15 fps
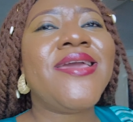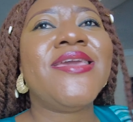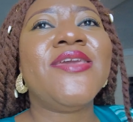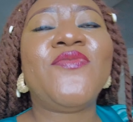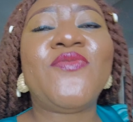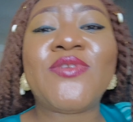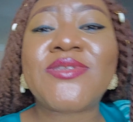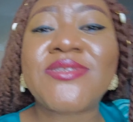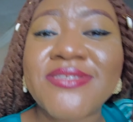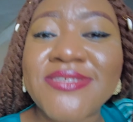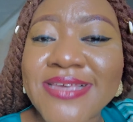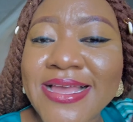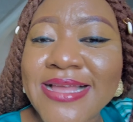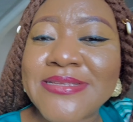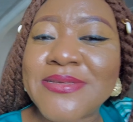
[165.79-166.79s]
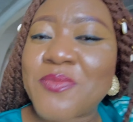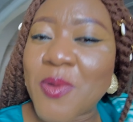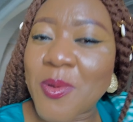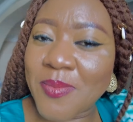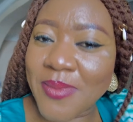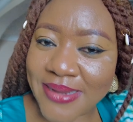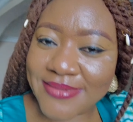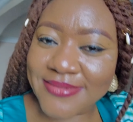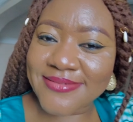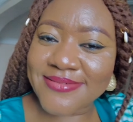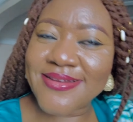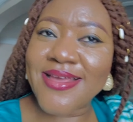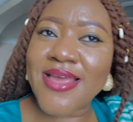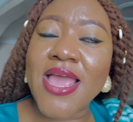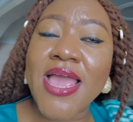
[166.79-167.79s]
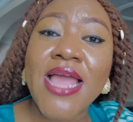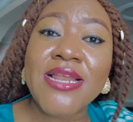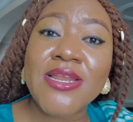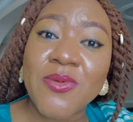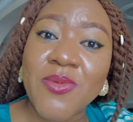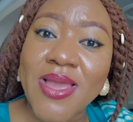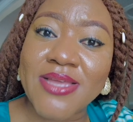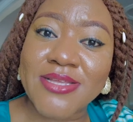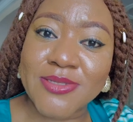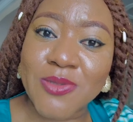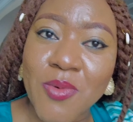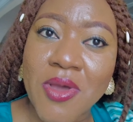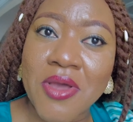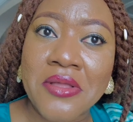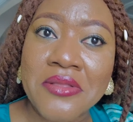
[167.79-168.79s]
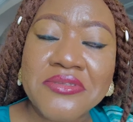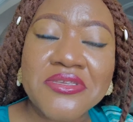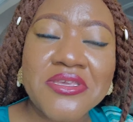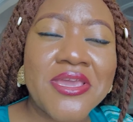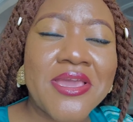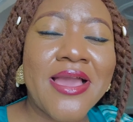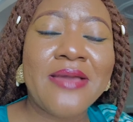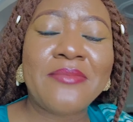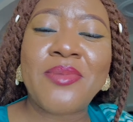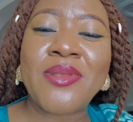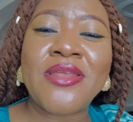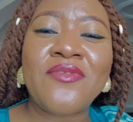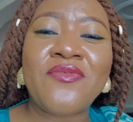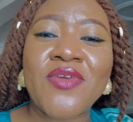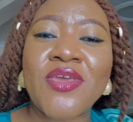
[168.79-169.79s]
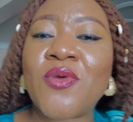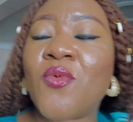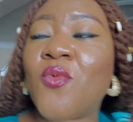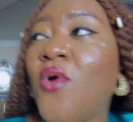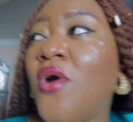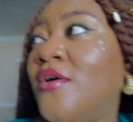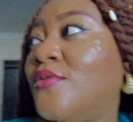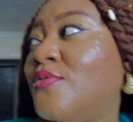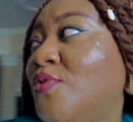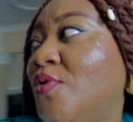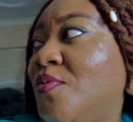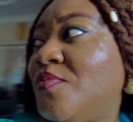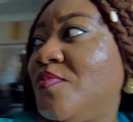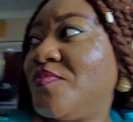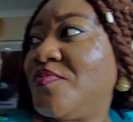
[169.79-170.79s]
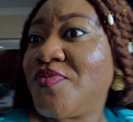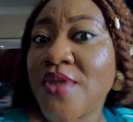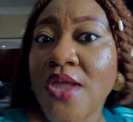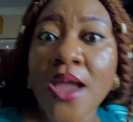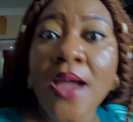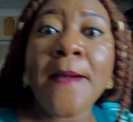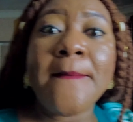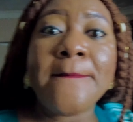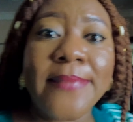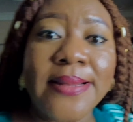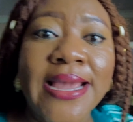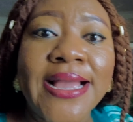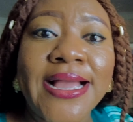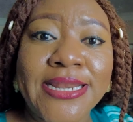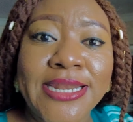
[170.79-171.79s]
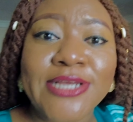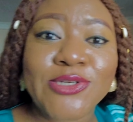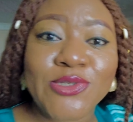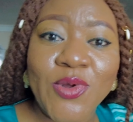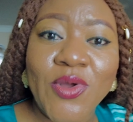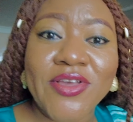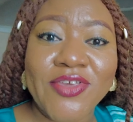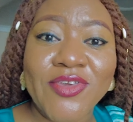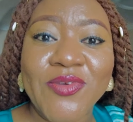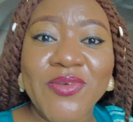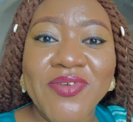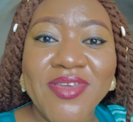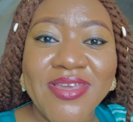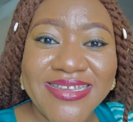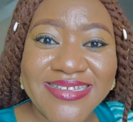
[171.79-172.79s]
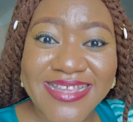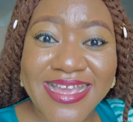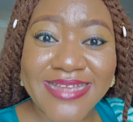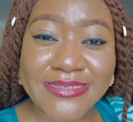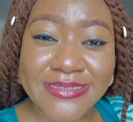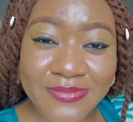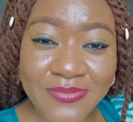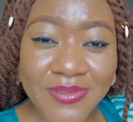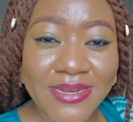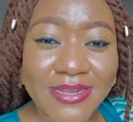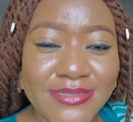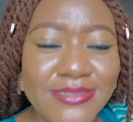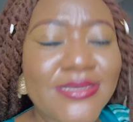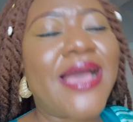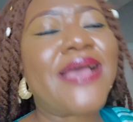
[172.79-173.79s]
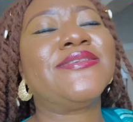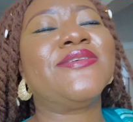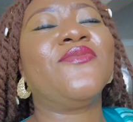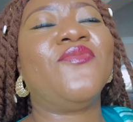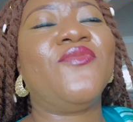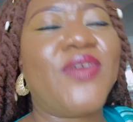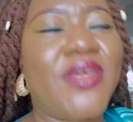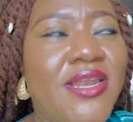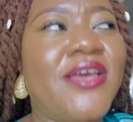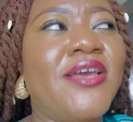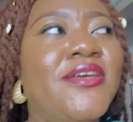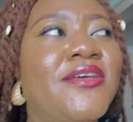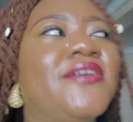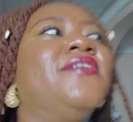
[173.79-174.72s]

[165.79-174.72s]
If you see an Igbo man anywhere in the world, he can be living in one room. But I can assure you that in his village he has a villa.